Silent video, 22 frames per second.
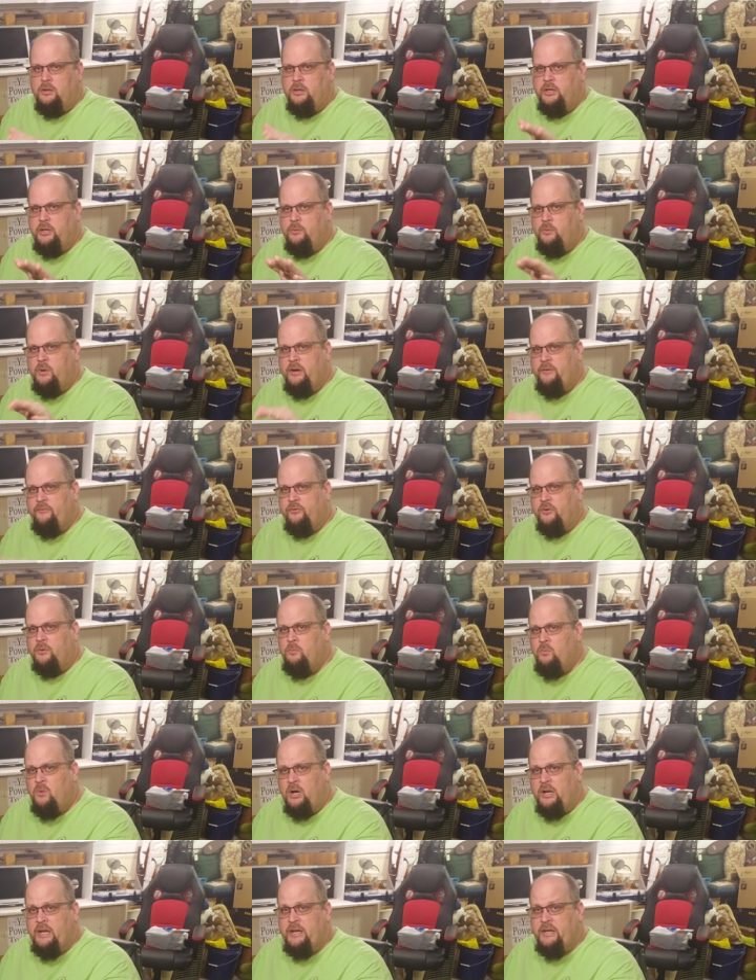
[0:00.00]
you went
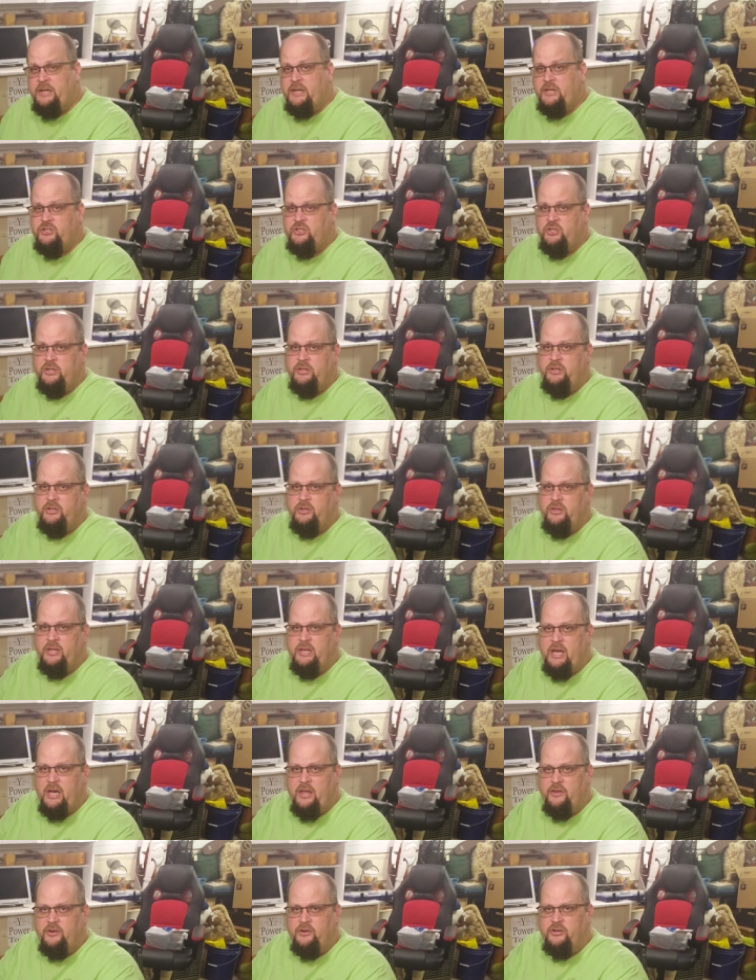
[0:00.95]
from one edition to
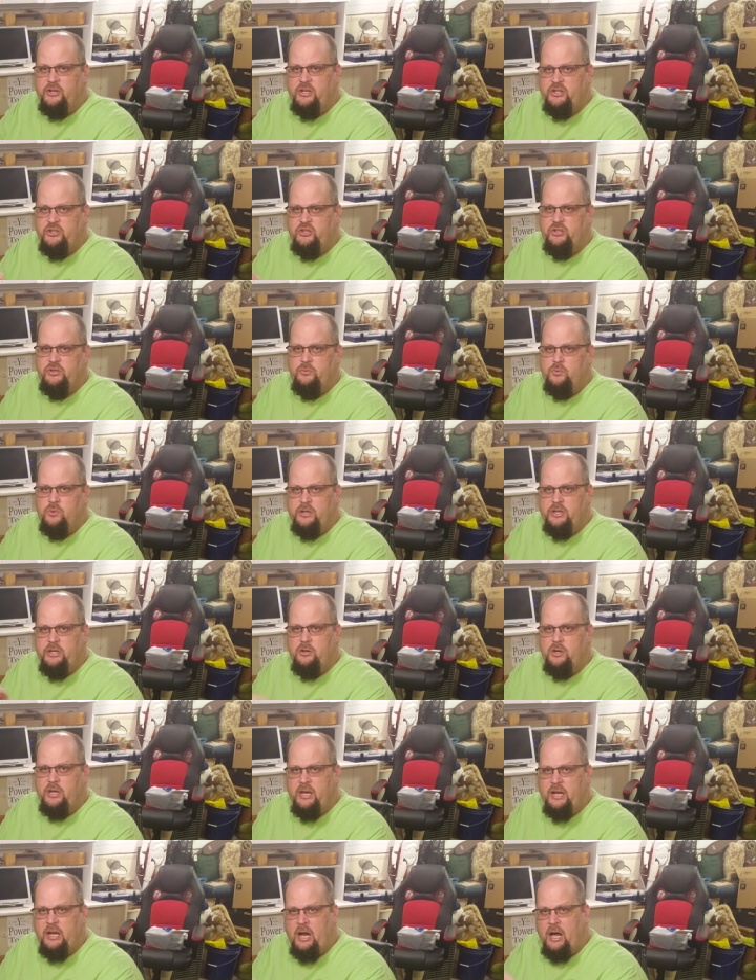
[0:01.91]
the other edition where
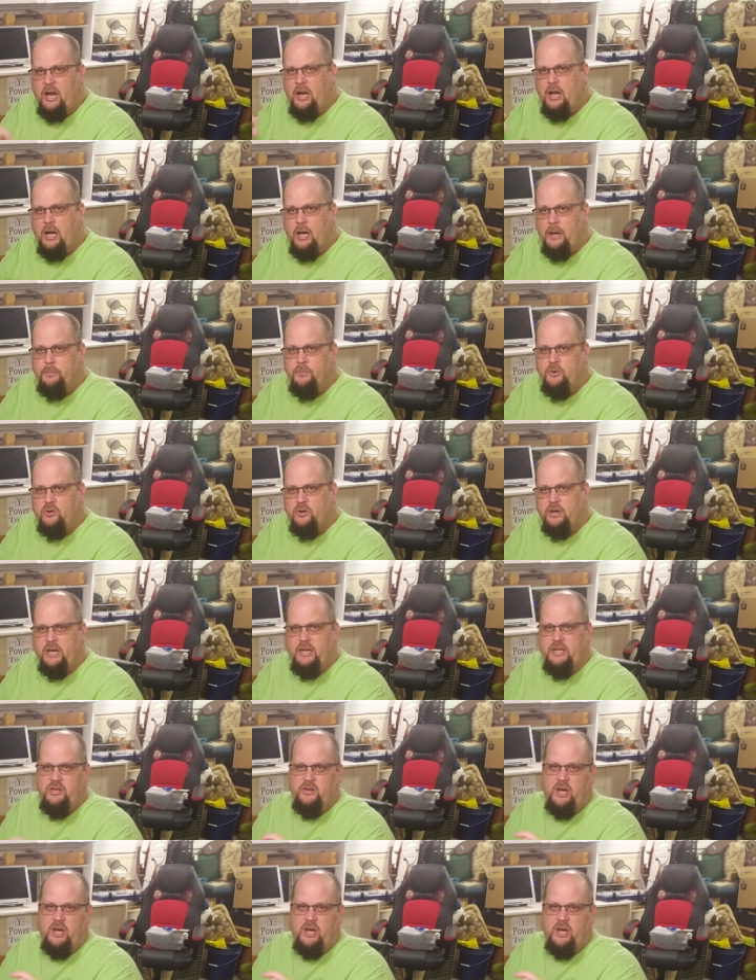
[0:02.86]
you cannot upgrade.